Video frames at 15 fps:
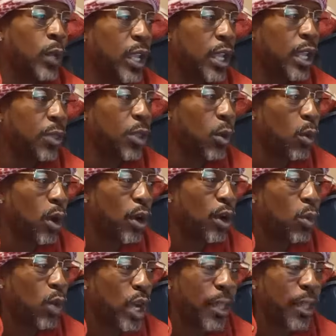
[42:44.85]
get the word
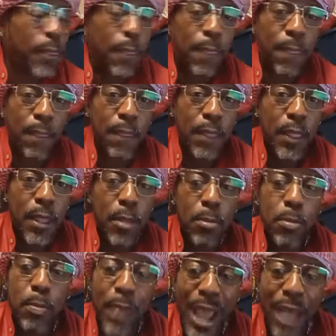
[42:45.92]
what?
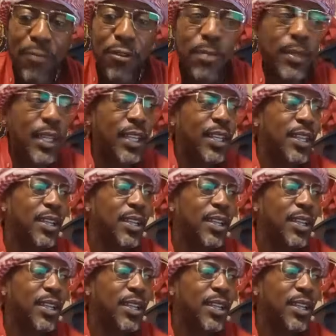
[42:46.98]
Baphomet.